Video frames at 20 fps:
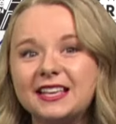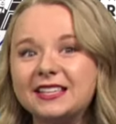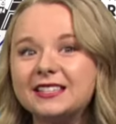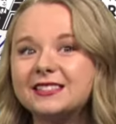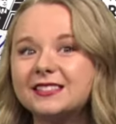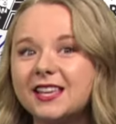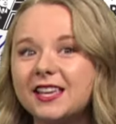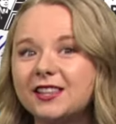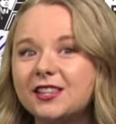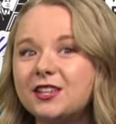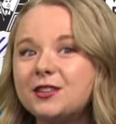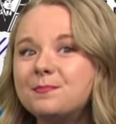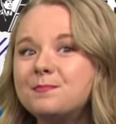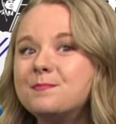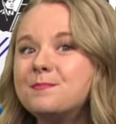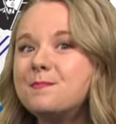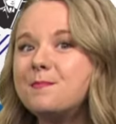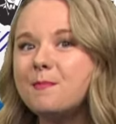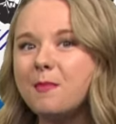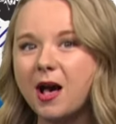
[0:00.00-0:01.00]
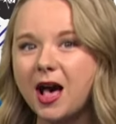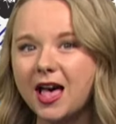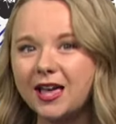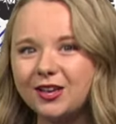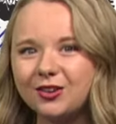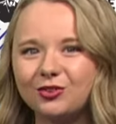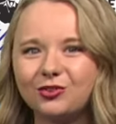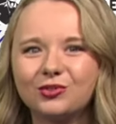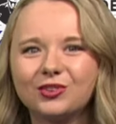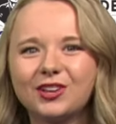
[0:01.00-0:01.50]
is slightly
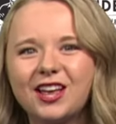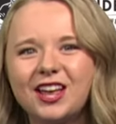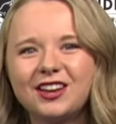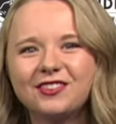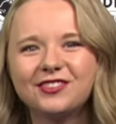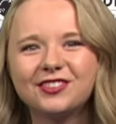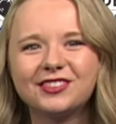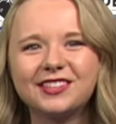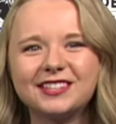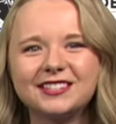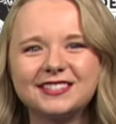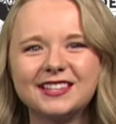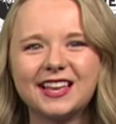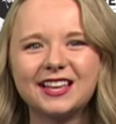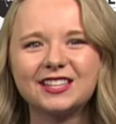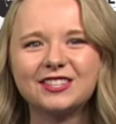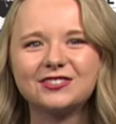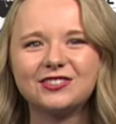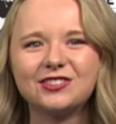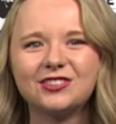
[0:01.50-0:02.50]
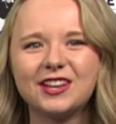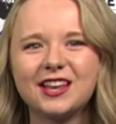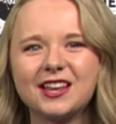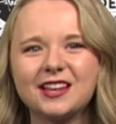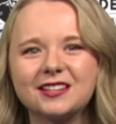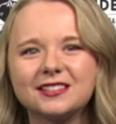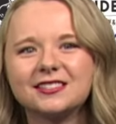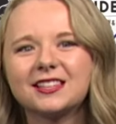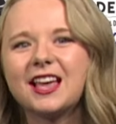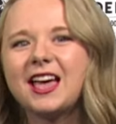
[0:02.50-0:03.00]
mild for these next few
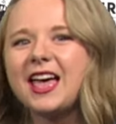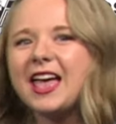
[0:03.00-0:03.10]
days.